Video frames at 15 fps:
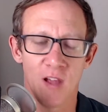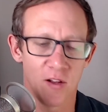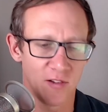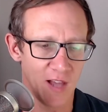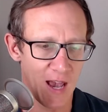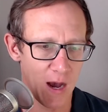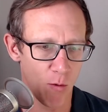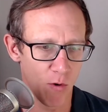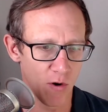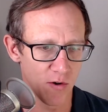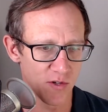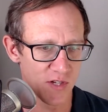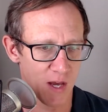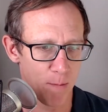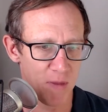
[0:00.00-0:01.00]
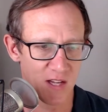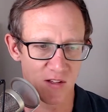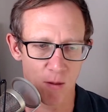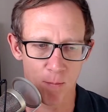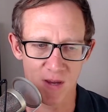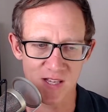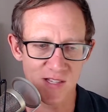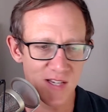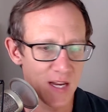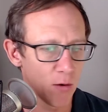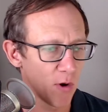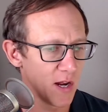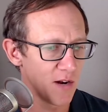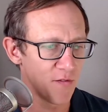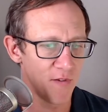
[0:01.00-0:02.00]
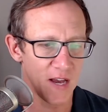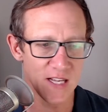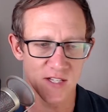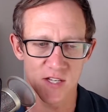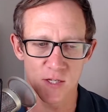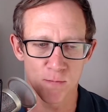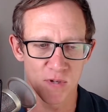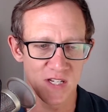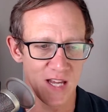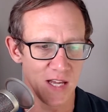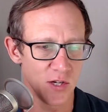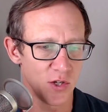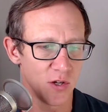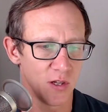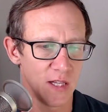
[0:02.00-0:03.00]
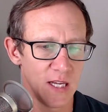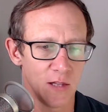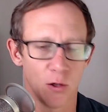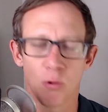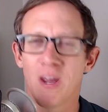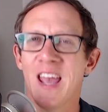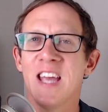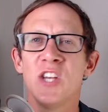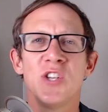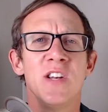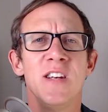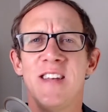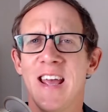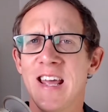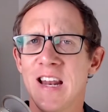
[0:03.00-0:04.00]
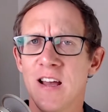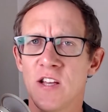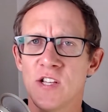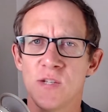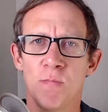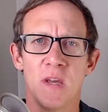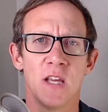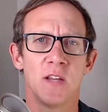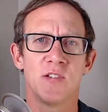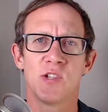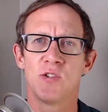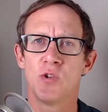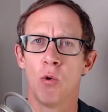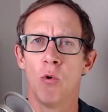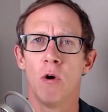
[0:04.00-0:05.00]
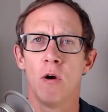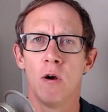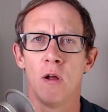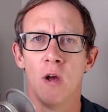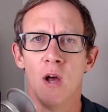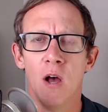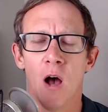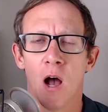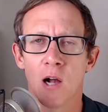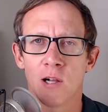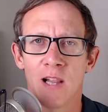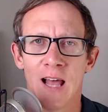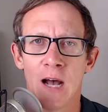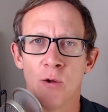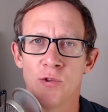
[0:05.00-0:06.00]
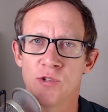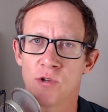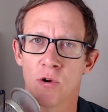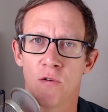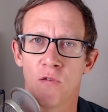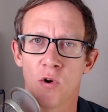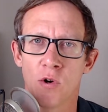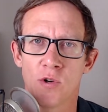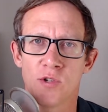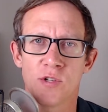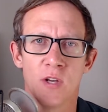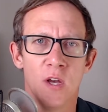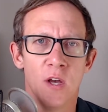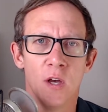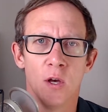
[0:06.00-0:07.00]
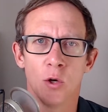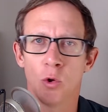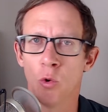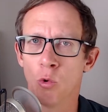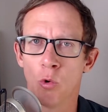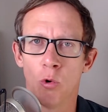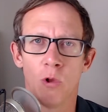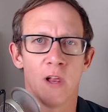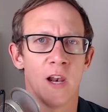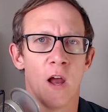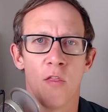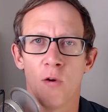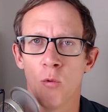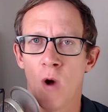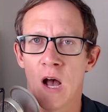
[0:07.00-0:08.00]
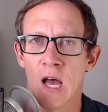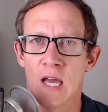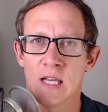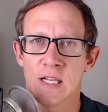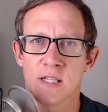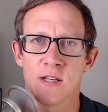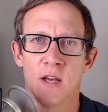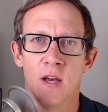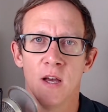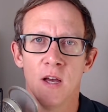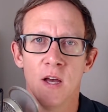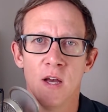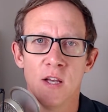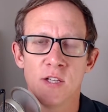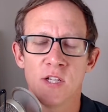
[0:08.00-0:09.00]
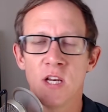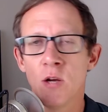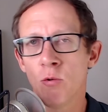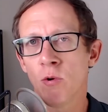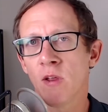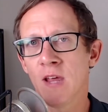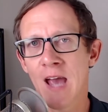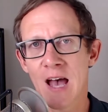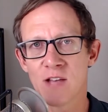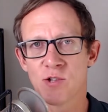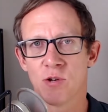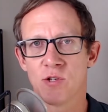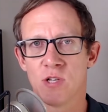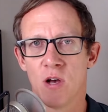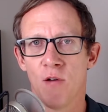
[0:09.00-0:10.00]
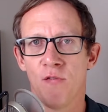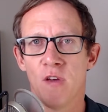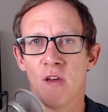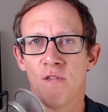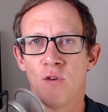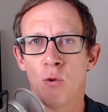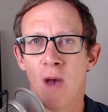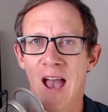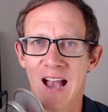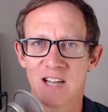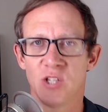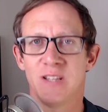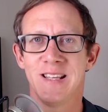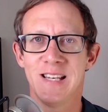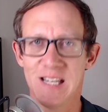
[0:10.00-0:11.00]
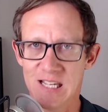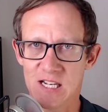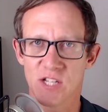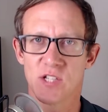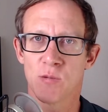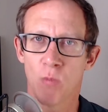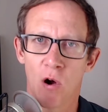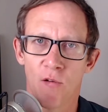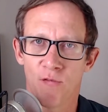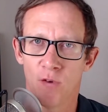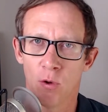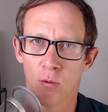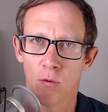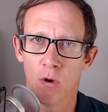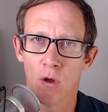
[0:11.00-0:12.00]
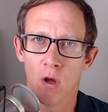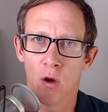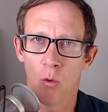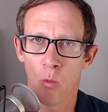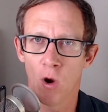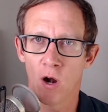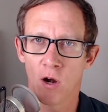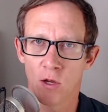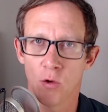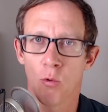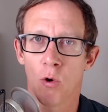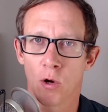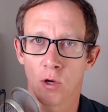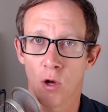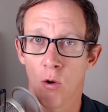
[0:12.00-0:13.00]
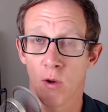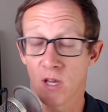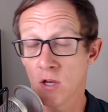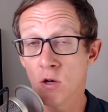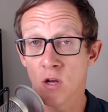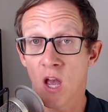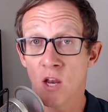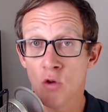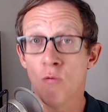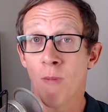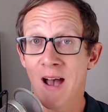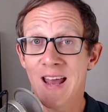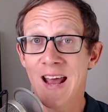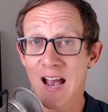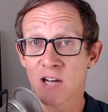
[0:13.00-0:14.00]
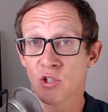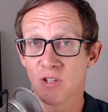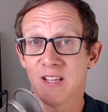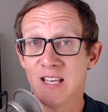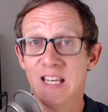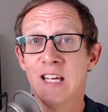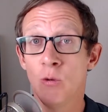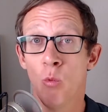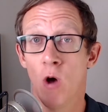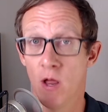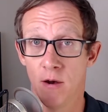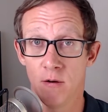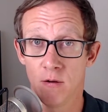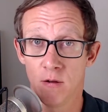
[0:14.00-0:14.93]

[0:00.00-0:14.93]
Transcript: towers, picked up by Stingray devices, potentially. Location data is being stored on cloud servers, Google and otherwise. So you need to really ask yourself if you actually need a smartphone where you are going. And you might actually need one.